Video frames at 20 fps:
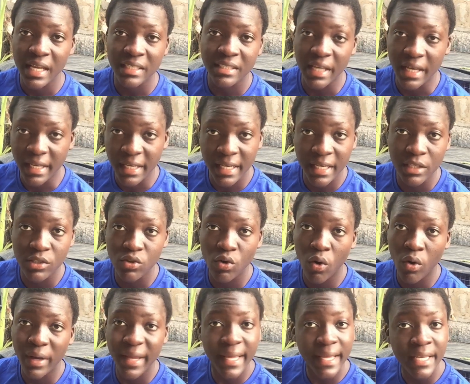nurse her
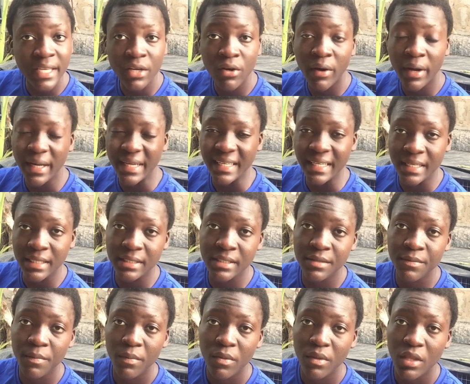kids or kindle her
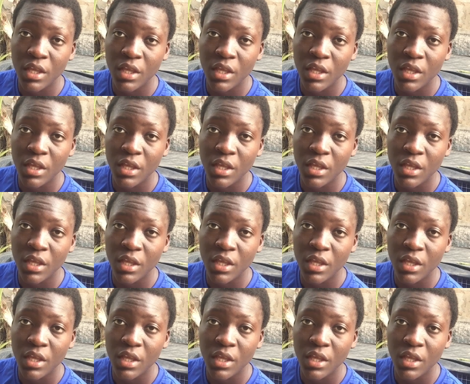kids,